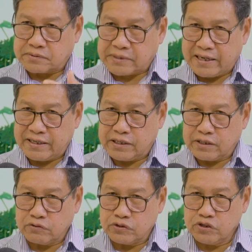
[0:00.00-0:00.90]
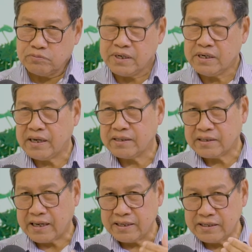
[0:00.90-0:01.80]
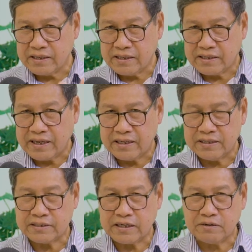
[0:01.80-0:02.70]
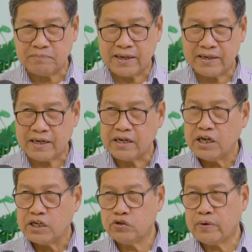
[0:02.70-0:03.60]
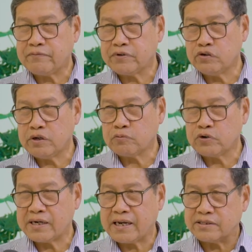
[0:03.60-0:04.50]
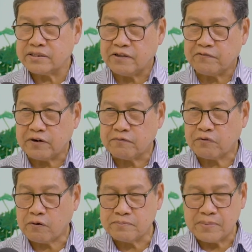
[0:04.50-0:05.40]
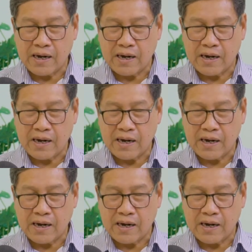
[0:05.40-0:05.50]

telling the consumer and telling the retailers and the buyer that you have a unique product that is different from